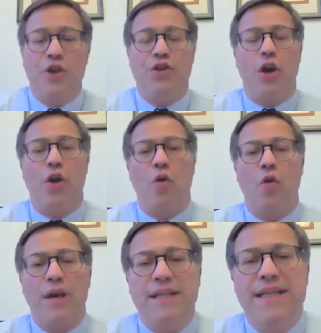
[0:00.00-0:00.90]

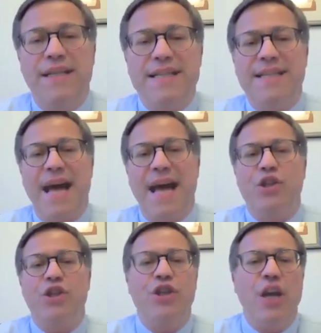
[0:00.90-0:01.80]
So does
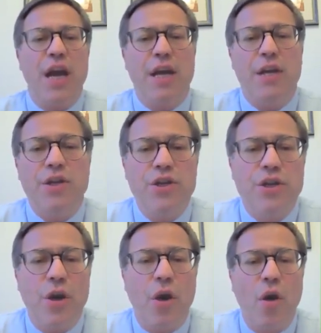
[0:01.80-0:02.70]
that
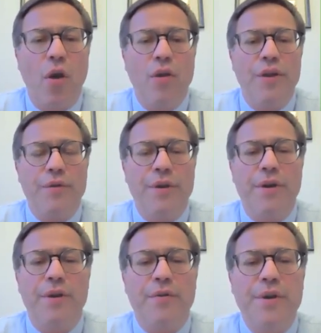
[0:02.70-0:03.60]
change all the